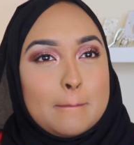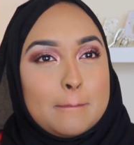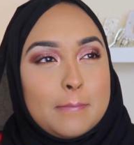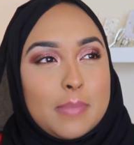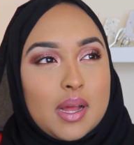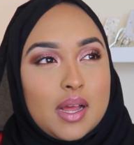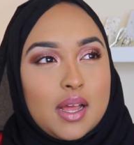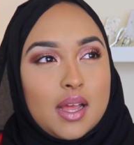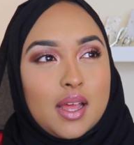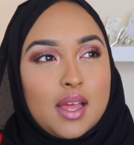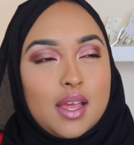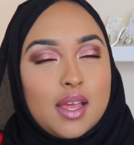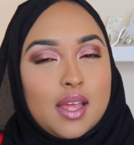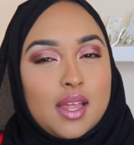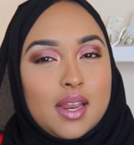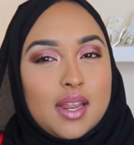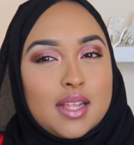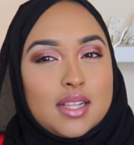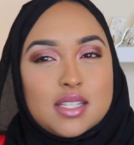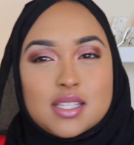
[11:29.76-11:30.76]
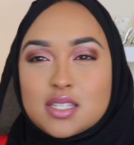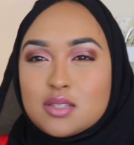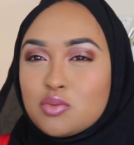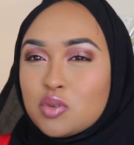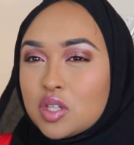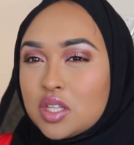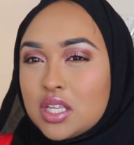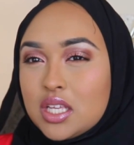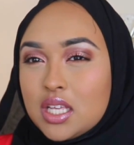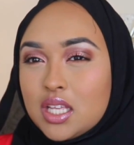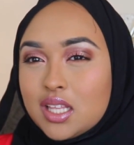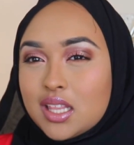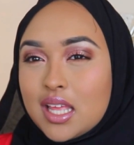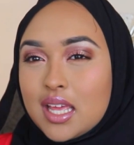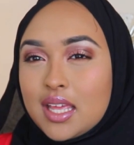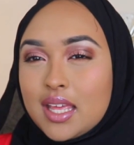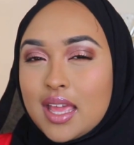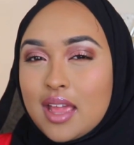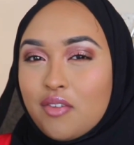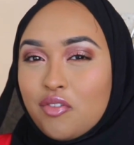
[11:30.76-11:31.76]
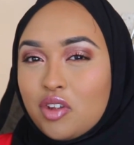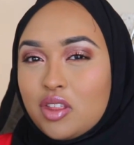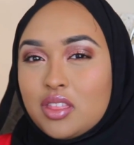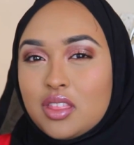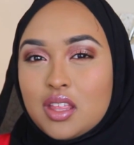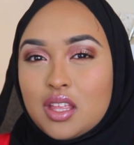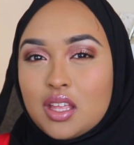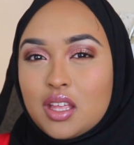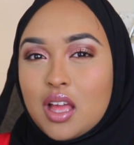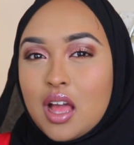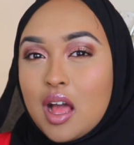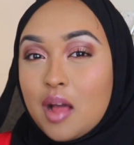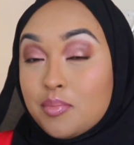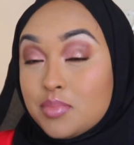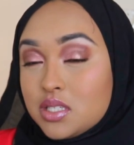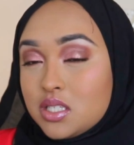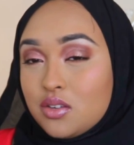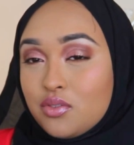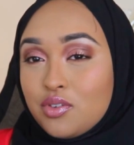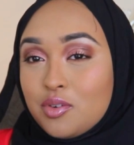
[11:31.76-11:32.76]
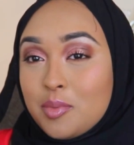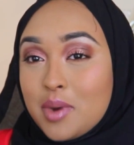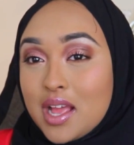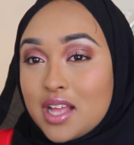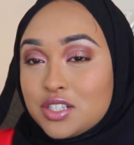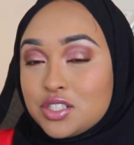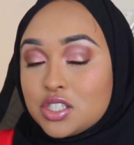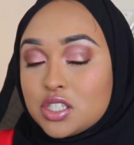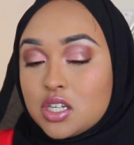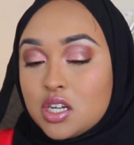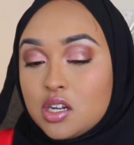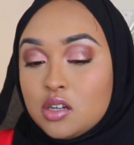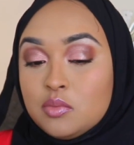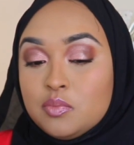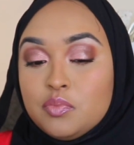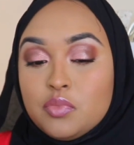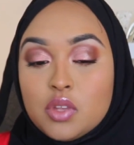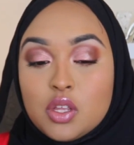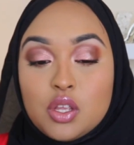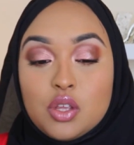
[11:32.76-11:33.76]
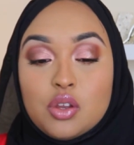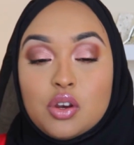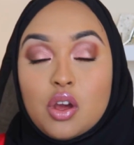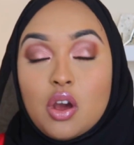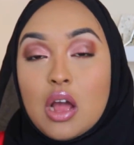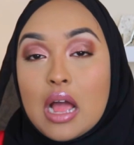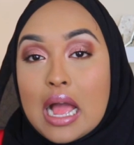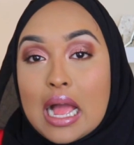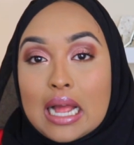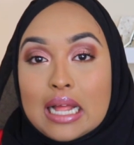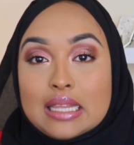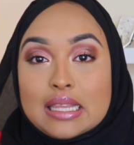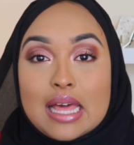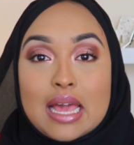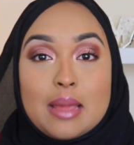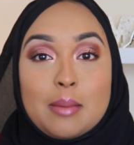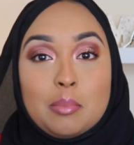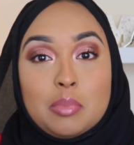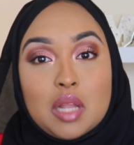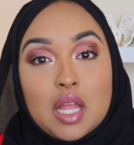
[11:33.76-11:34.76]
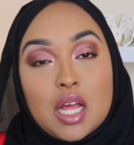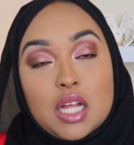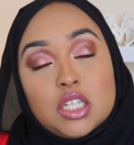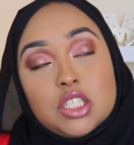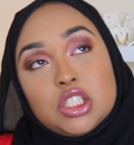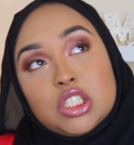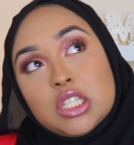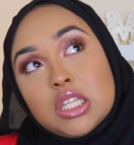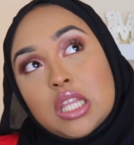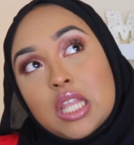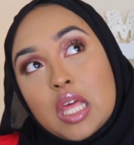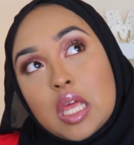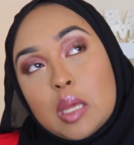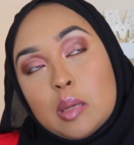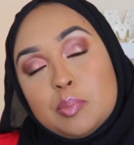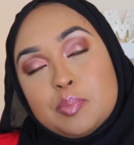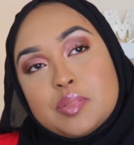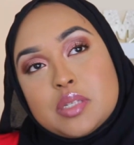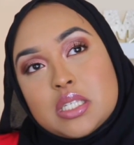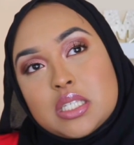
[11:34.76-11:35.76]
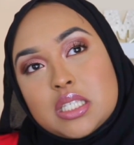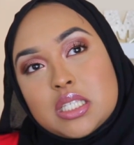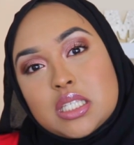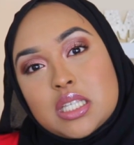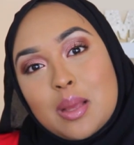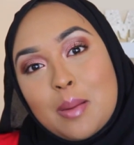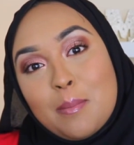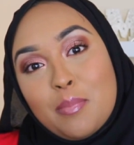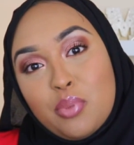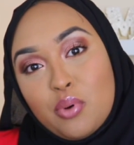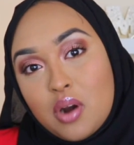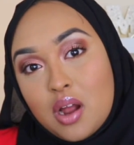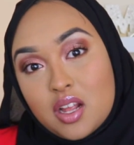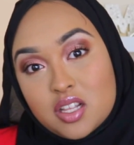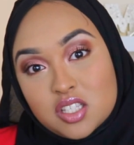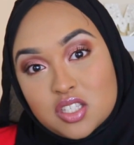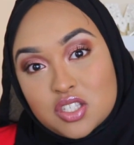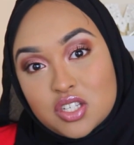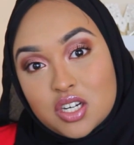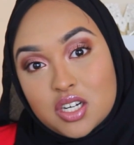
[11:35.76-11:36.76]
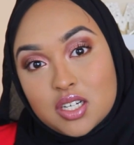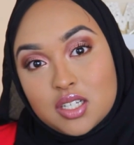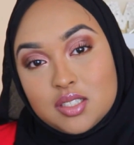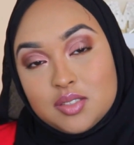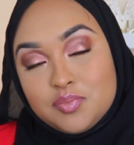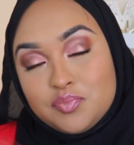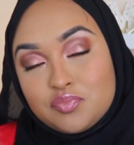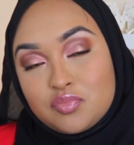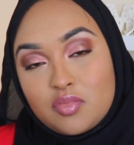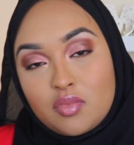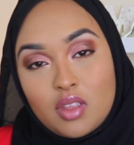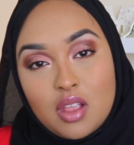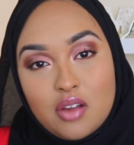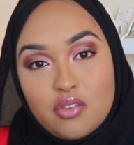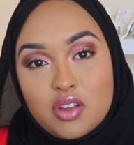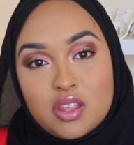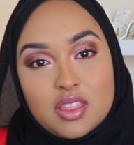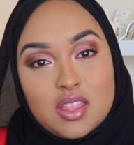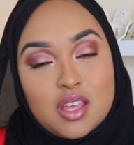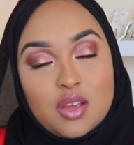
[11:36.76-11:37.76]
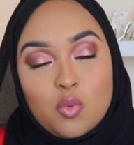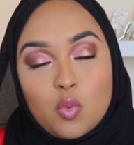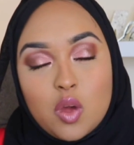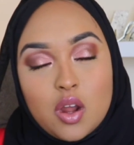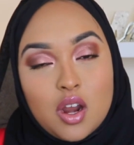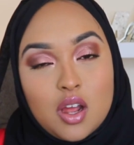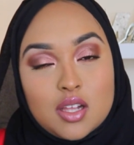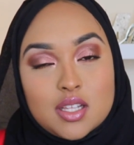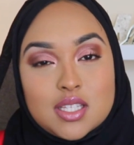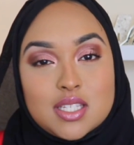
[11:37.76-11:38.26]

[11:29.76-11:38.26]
but it's really like everything opposite from natural. You know, highlight, blush, lips, bronzer, everything went on